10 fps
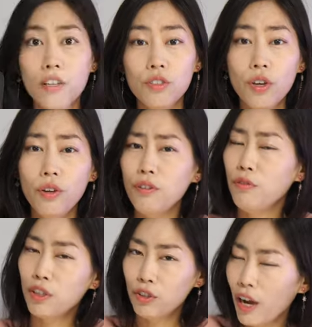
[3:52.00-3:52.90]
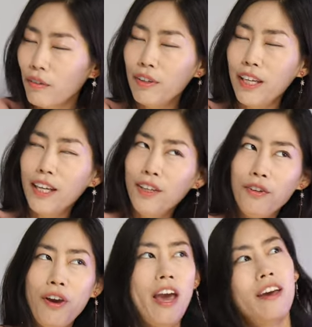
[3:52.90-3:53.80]
So if you're traveling,
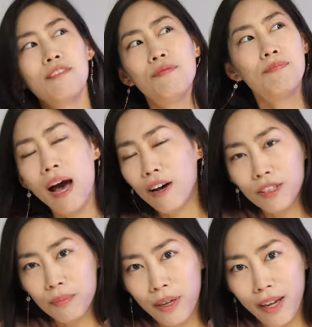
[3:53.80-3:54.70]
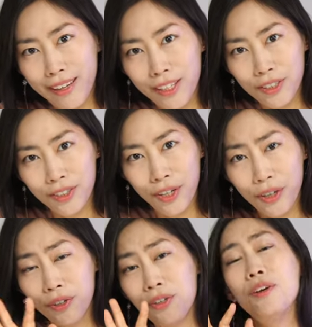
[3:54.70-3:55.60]
you have power supply
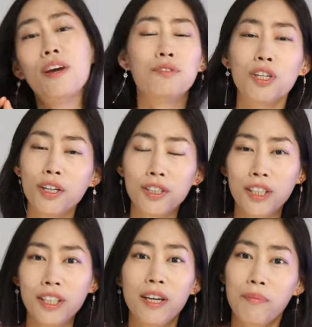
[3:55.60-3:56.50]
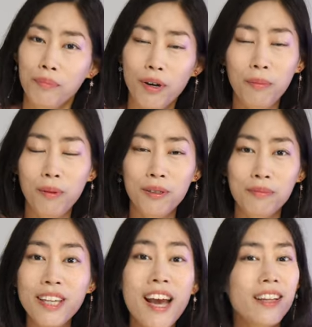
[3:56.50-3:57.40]
issue, you have charging problems,